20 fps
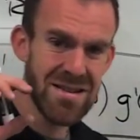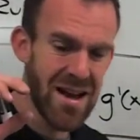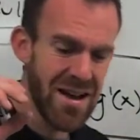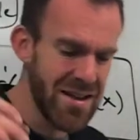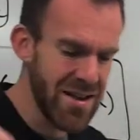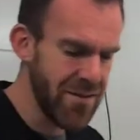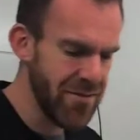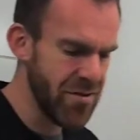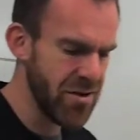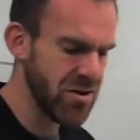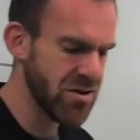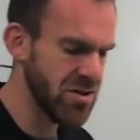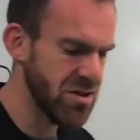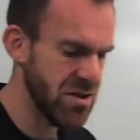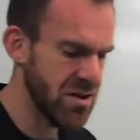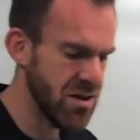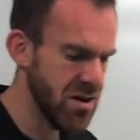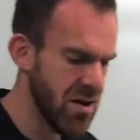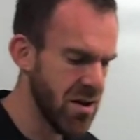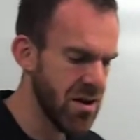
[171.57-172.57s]
that
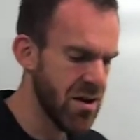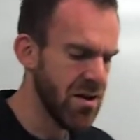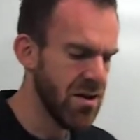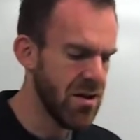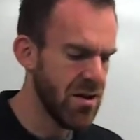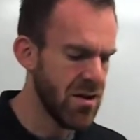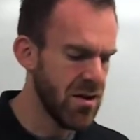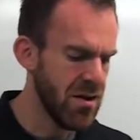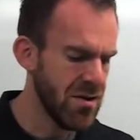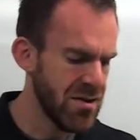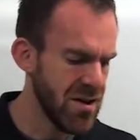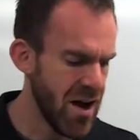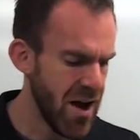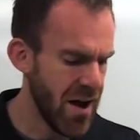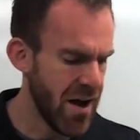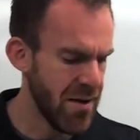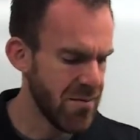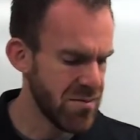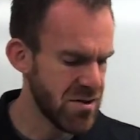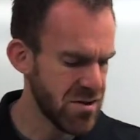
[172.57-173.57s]
function
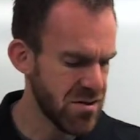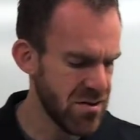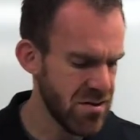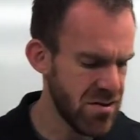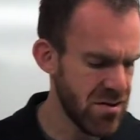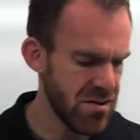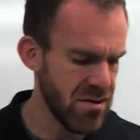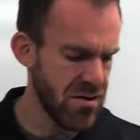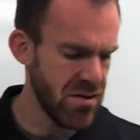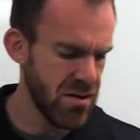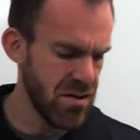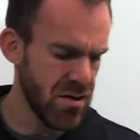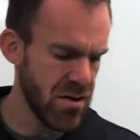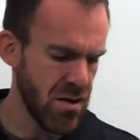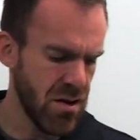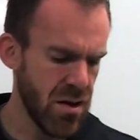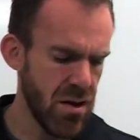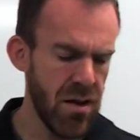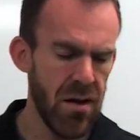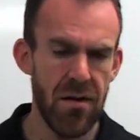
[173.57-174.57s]
times
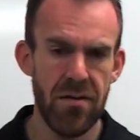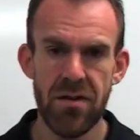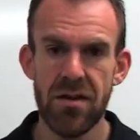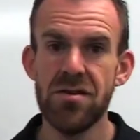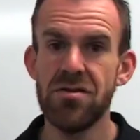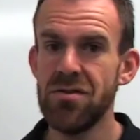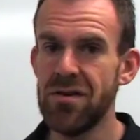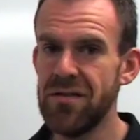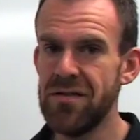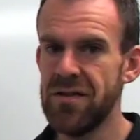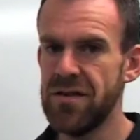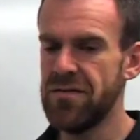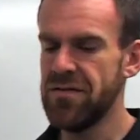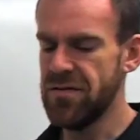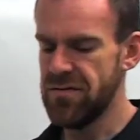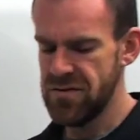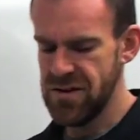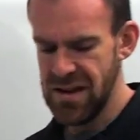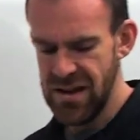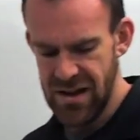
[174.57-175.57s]
the derivative
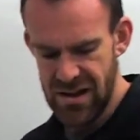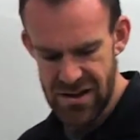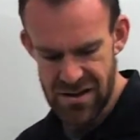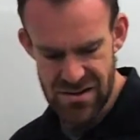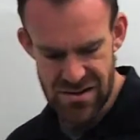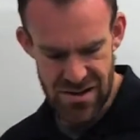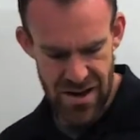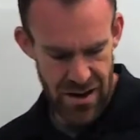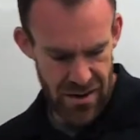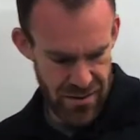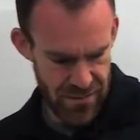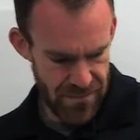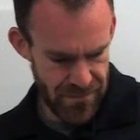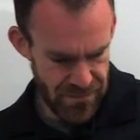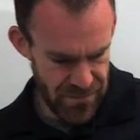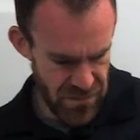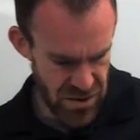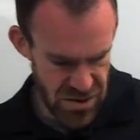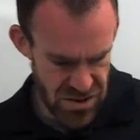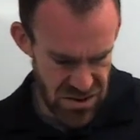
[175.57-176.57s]
of the inside.
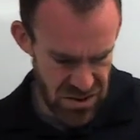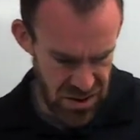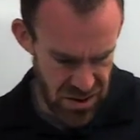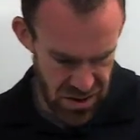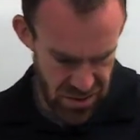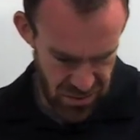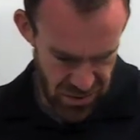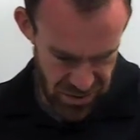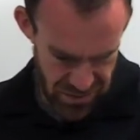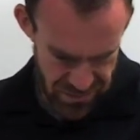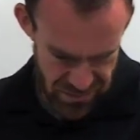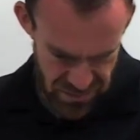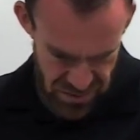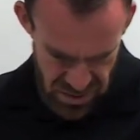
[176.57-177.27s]
Let's do another one.